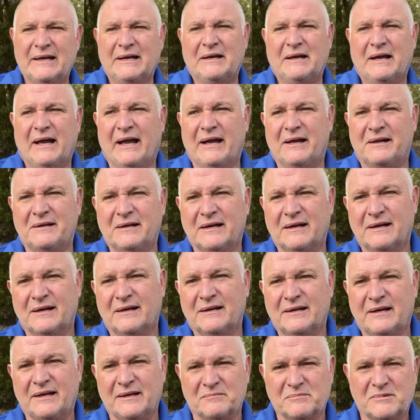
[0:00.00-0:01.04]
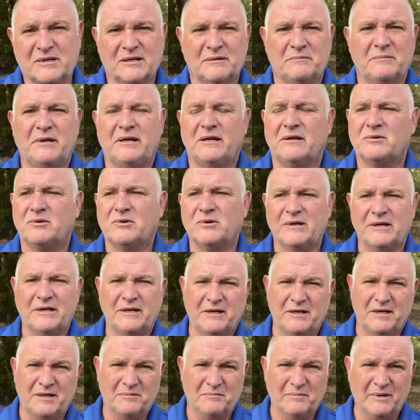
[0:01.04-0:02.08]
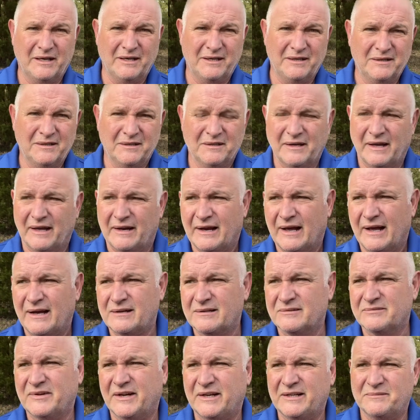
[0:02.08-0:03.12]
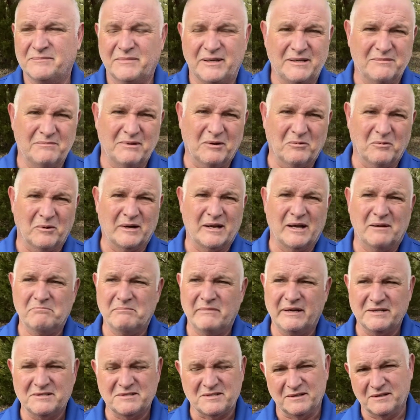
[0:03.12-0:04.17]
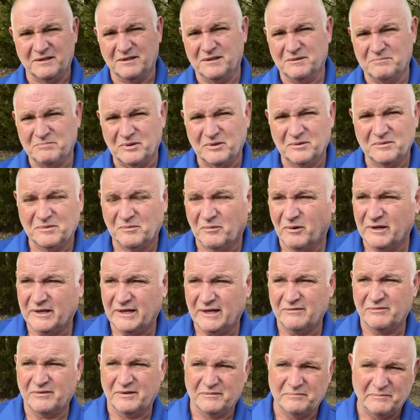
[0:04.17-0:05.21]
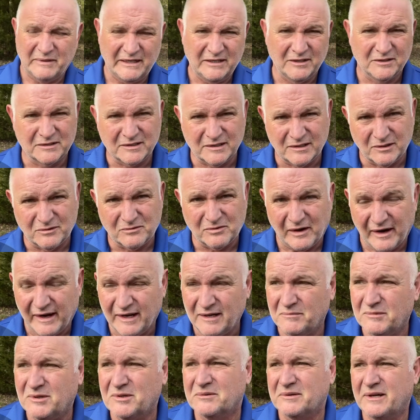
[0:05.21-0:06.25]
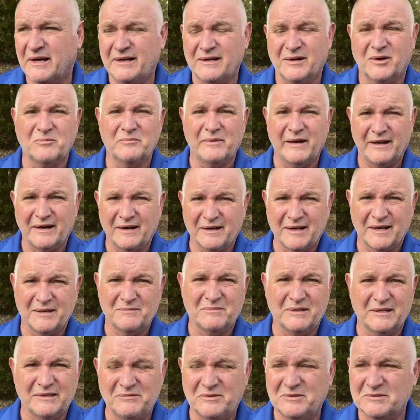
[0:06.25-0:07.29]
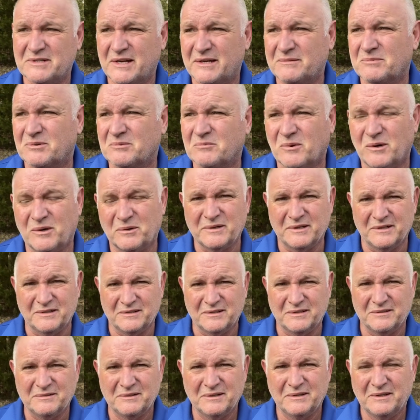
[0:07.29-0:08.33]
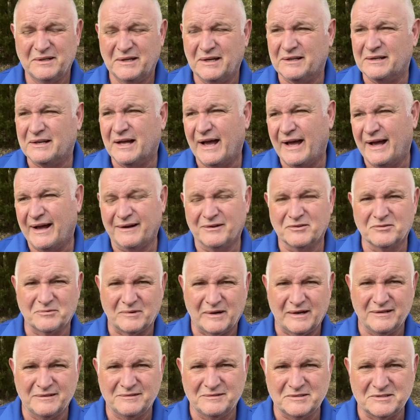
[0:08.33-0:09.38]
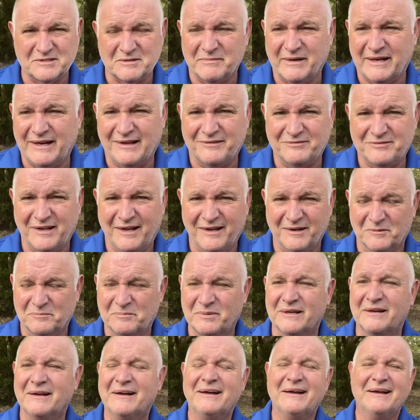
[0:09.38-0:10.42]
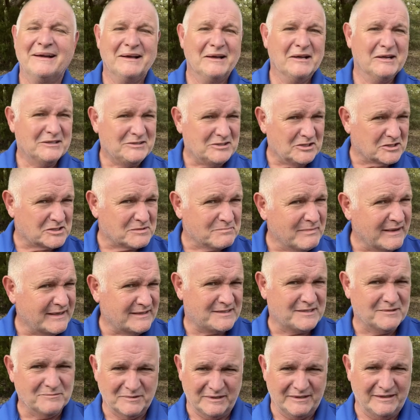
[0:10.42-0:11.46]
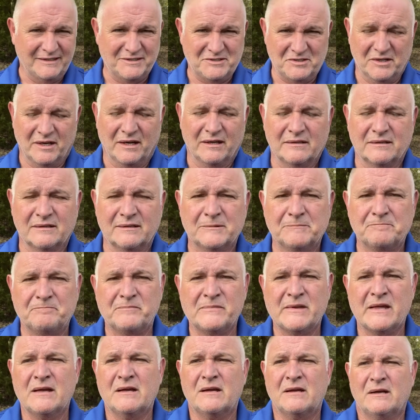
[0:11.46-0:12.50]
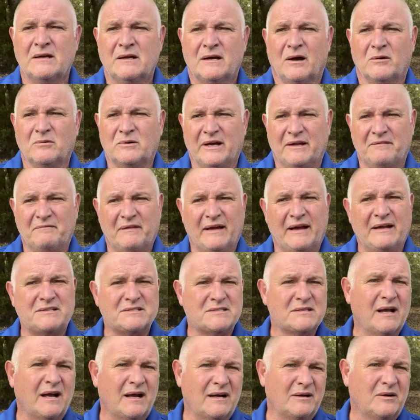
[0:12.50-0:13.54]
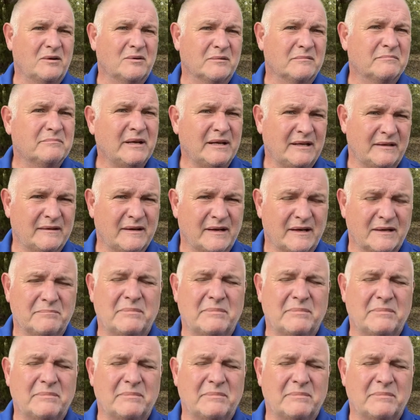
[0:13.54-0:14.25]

And him coming in, grinning at me and aggravating me about what I'm messing up or whatever. And me looking over at him going, hey, old man, I can't believe he's able to walk in the house, right? Somebody have to help you. Just messing with each other. Okay, that's not going to be there.